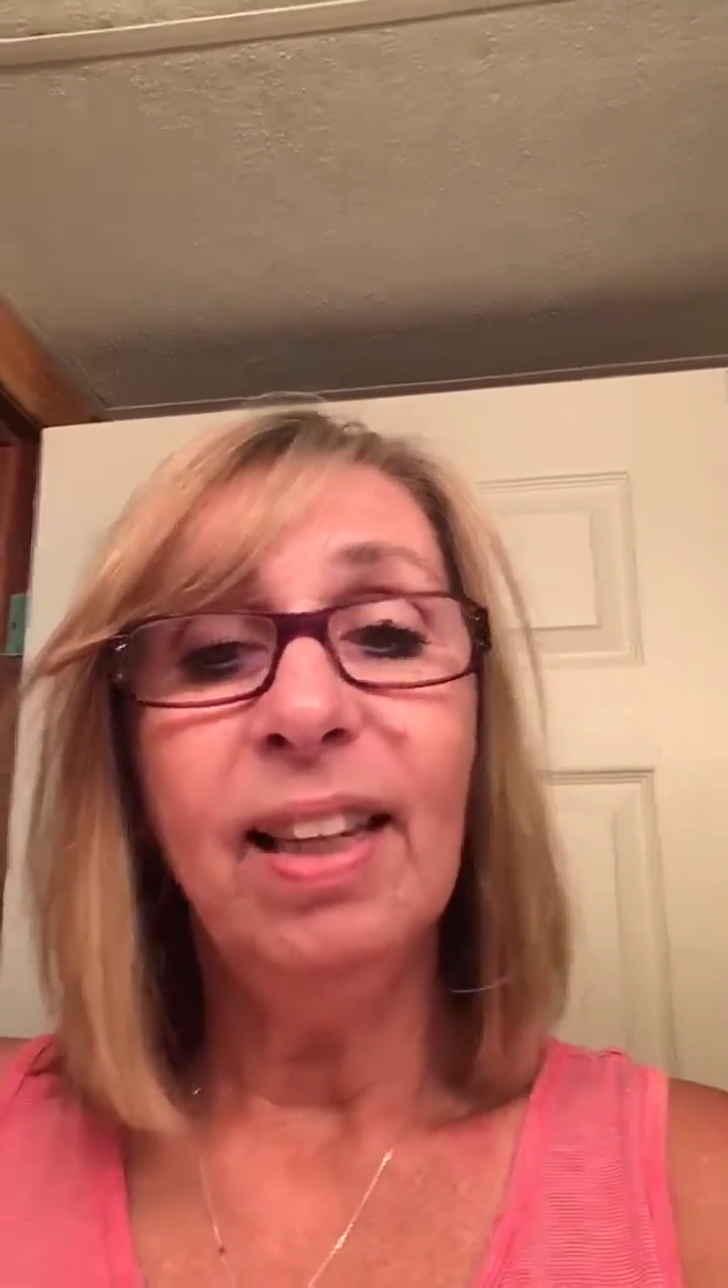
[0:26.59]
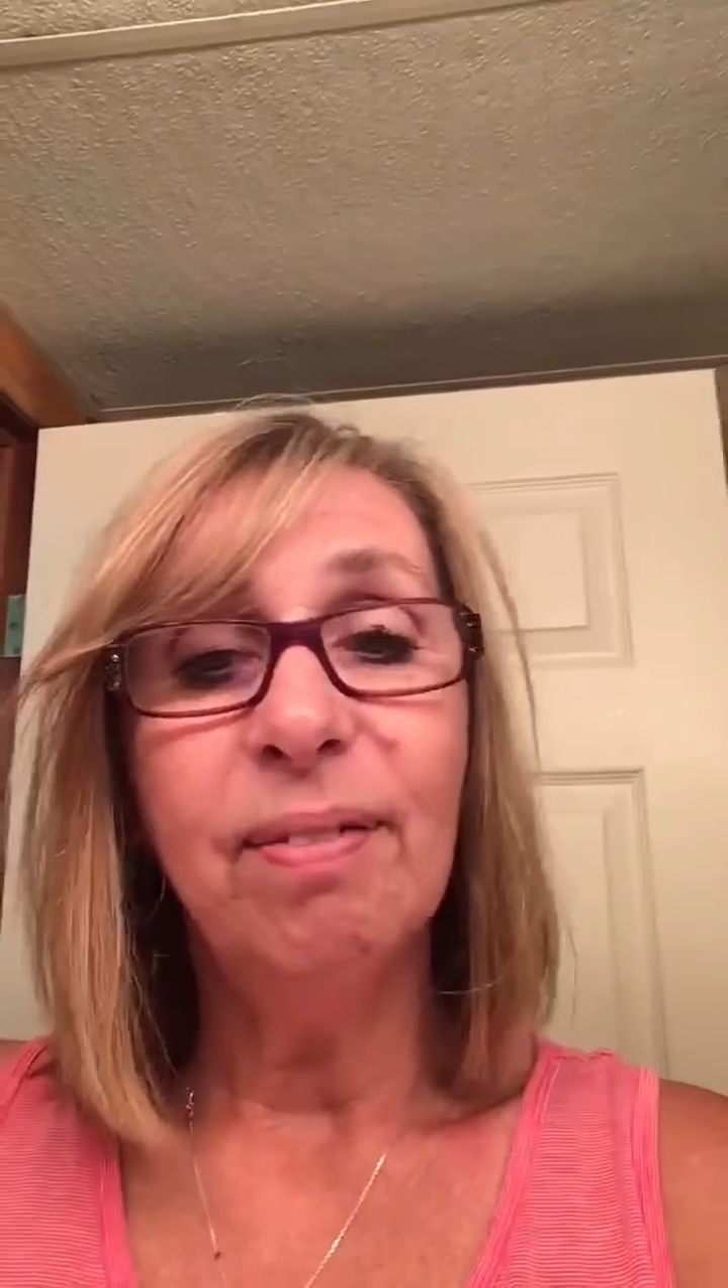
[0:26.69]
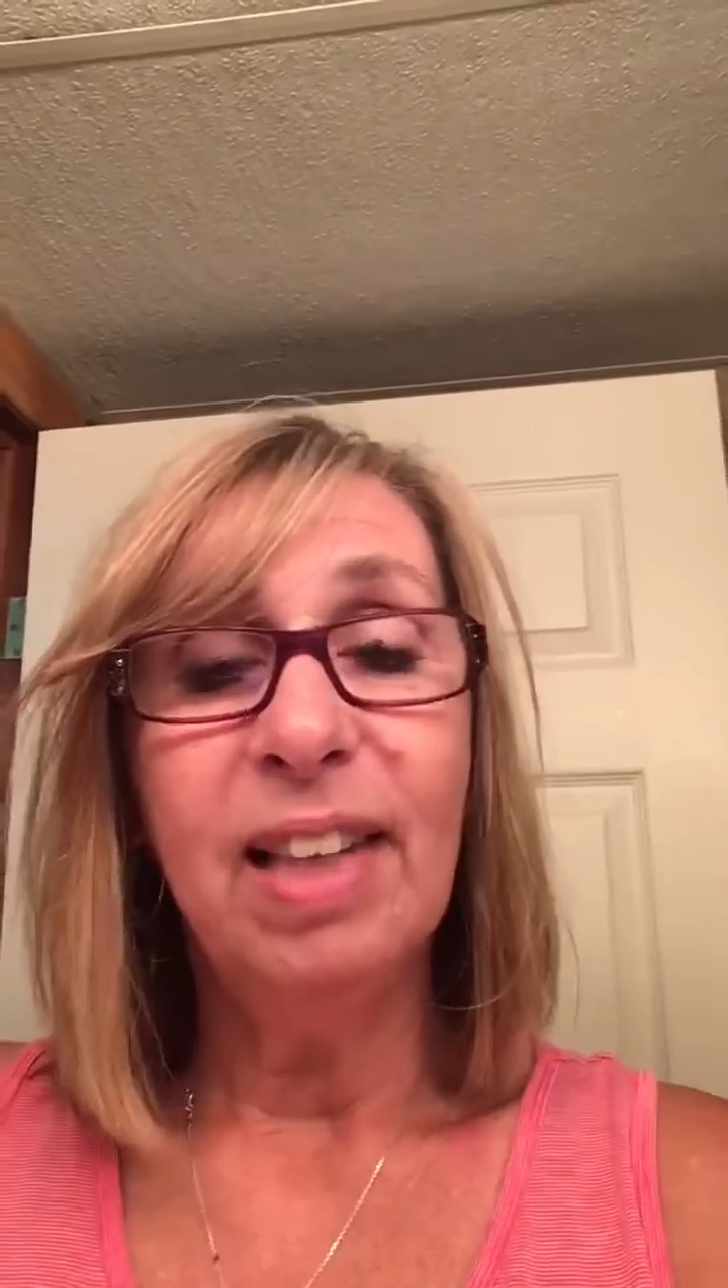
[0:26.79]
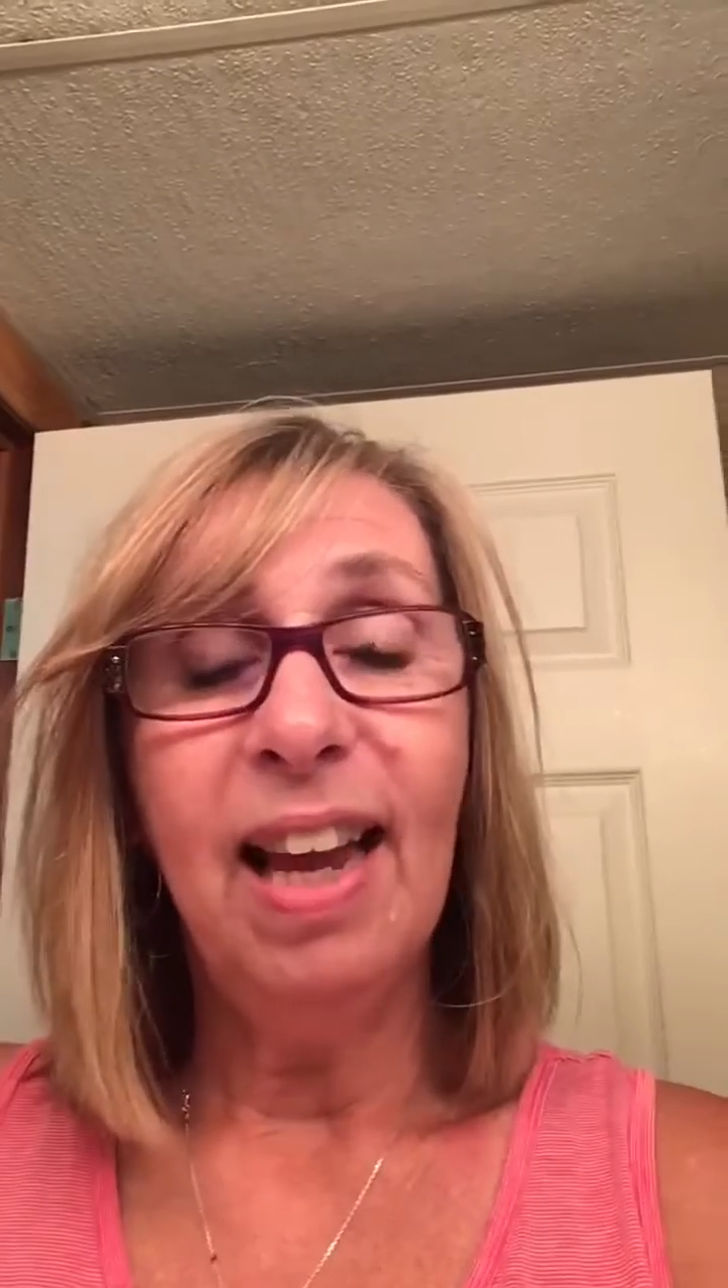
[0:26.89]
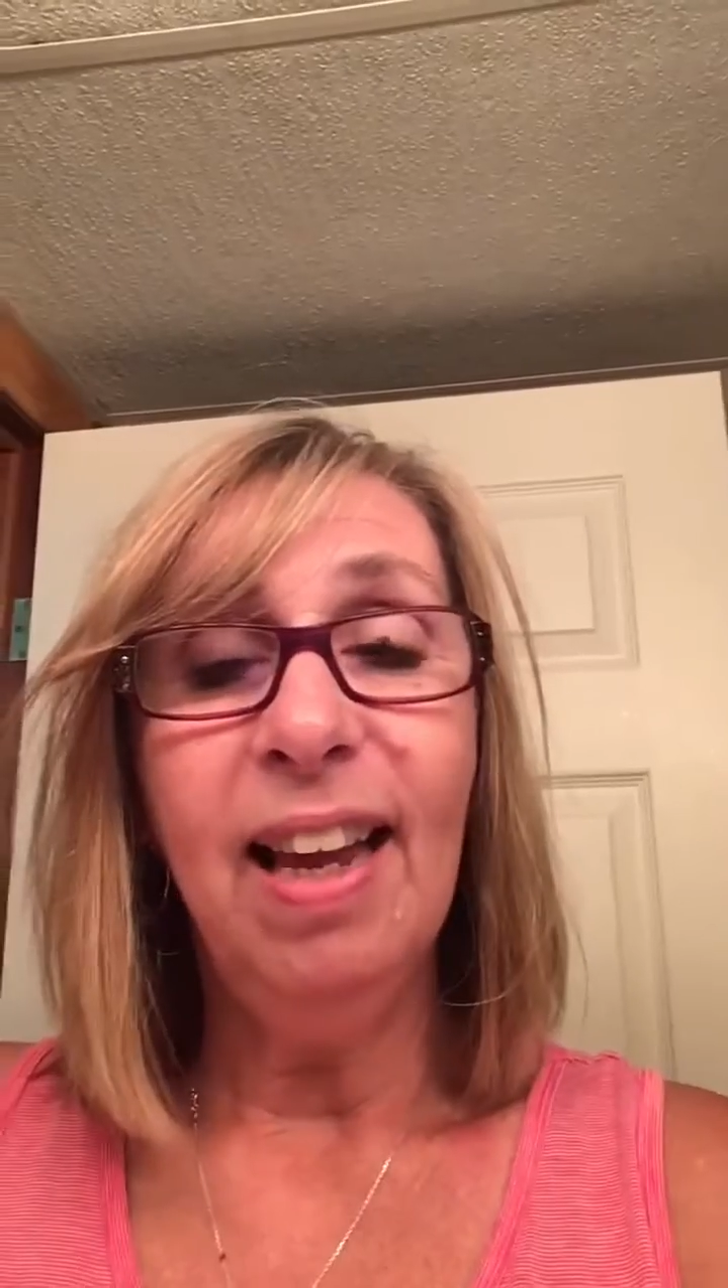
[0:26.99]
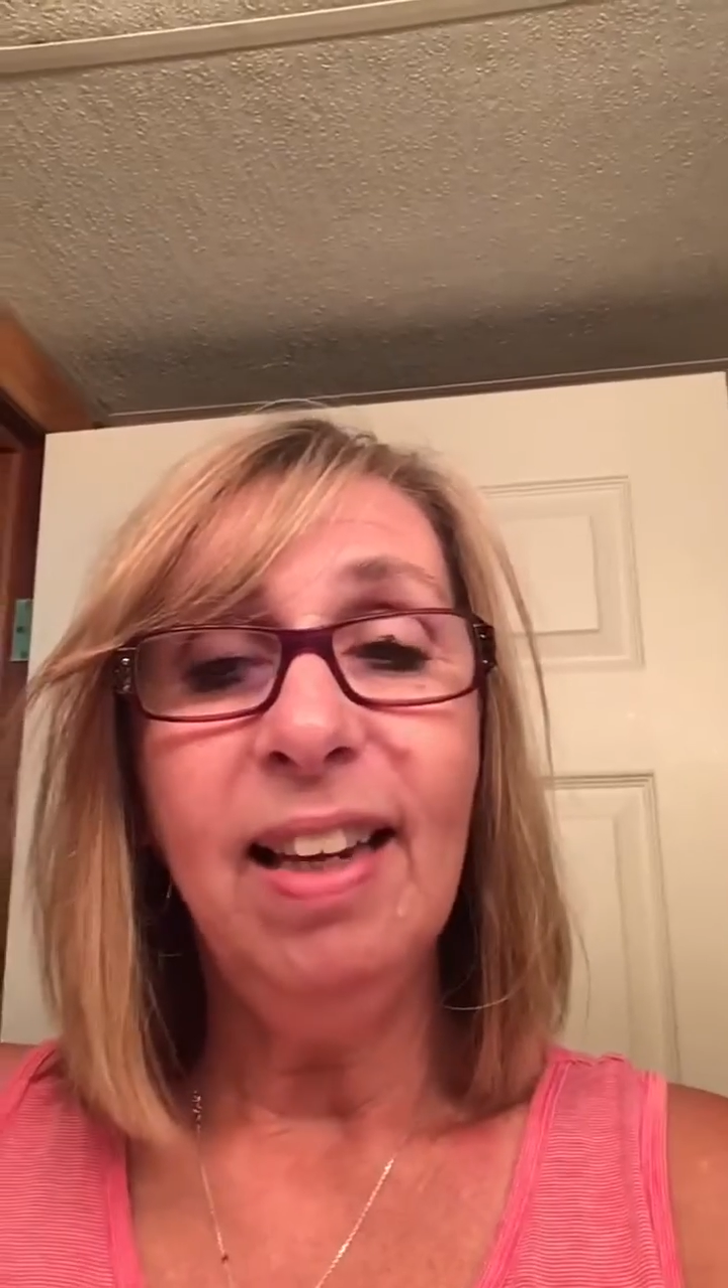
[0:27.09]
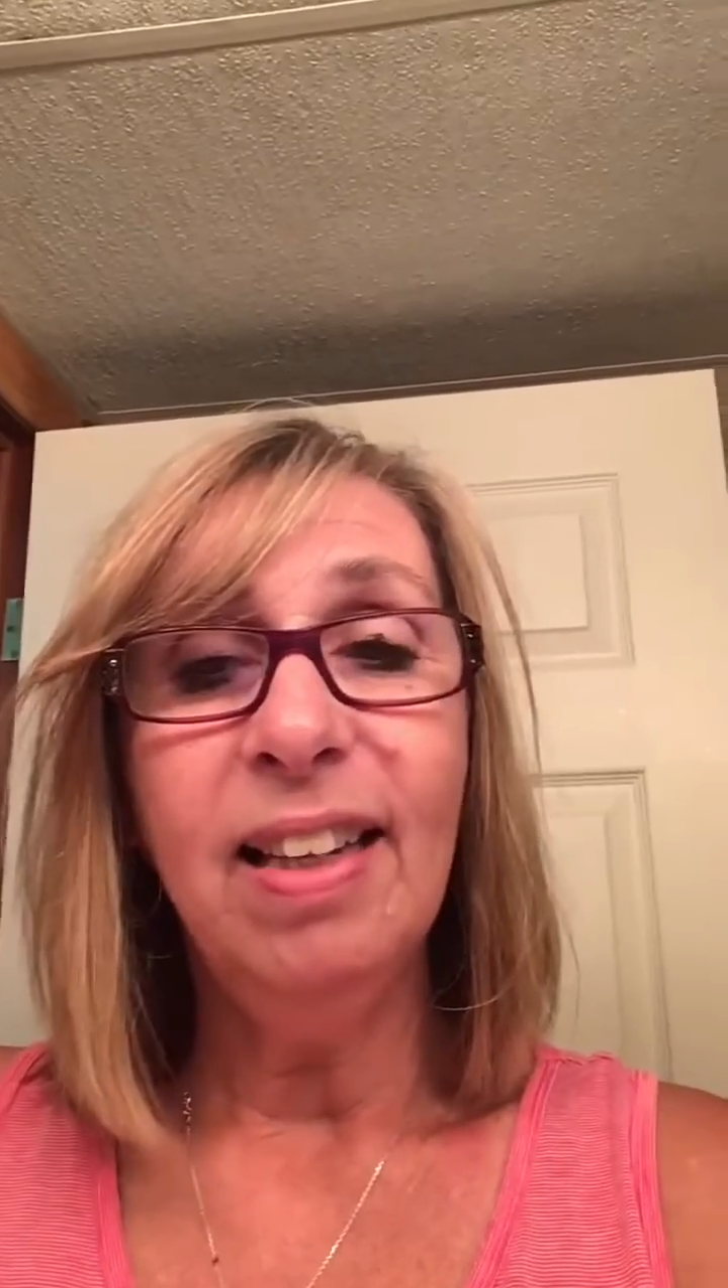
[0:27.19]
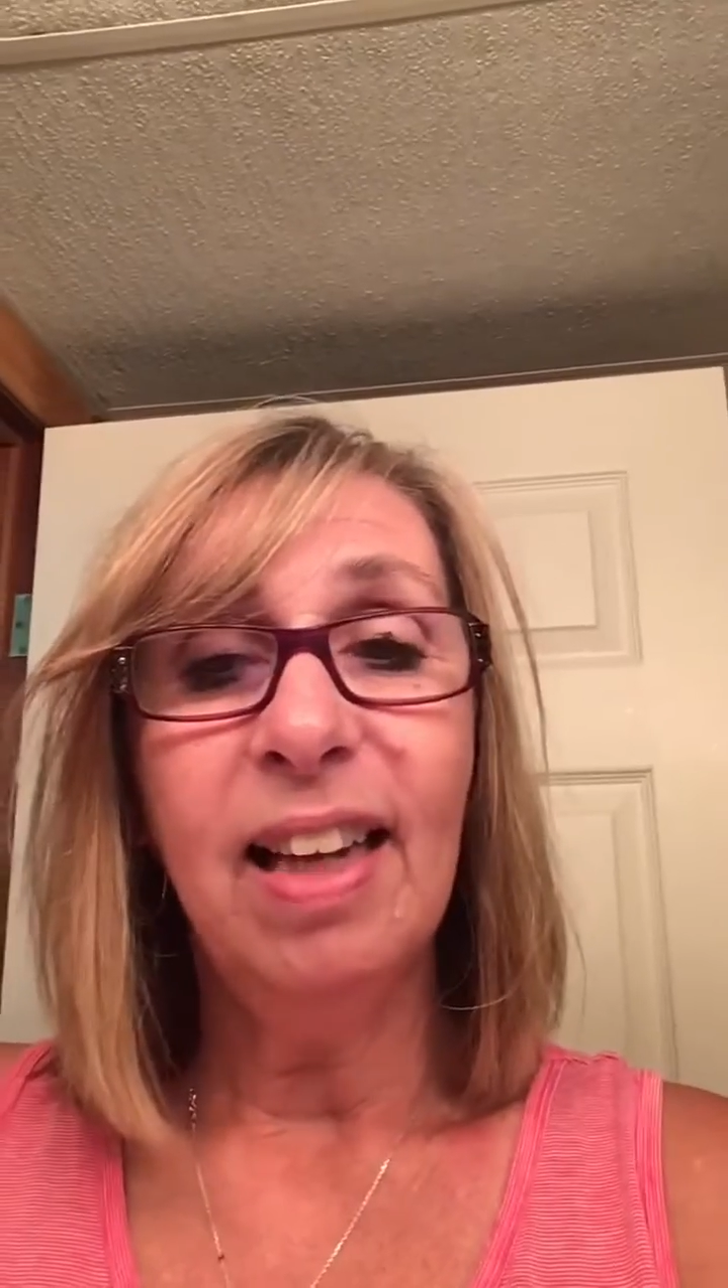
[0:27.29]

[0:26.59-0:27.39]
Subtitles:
of dad,